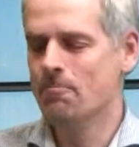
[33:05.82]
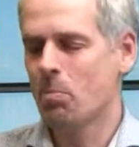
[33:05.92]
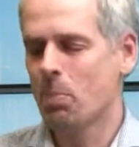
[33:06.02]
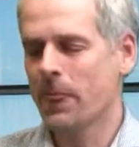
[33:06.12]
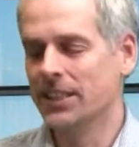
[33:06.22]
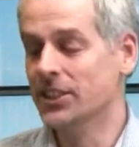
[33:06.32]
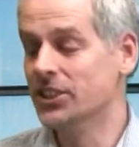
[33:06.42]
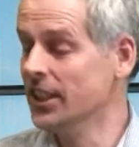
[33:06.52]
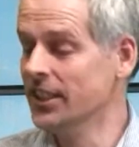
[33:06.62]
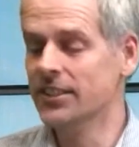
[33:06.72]
The
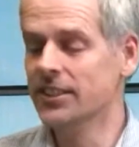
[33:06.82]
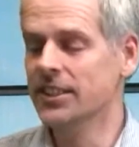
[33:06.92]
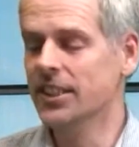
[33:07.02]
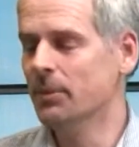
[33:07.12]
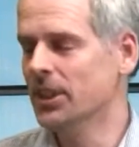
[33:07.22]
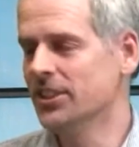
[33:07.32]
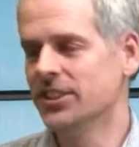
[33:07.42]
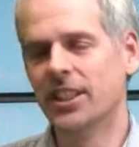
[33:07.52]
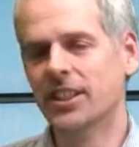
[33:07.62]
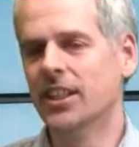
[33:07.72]
salinity measures,
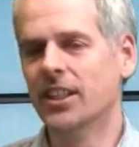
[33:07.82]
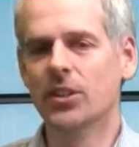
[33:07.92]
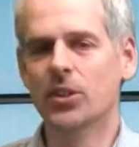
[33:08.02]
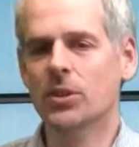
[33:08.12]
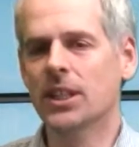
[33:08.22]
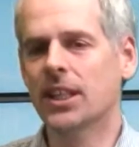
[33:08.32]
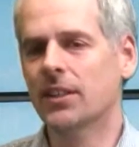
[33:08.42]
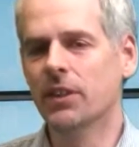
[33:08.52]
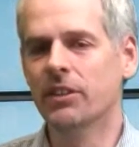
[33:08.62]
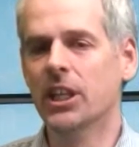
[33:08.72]
they go
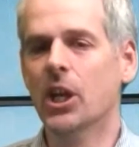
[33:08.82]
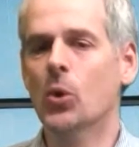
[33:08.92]
very low.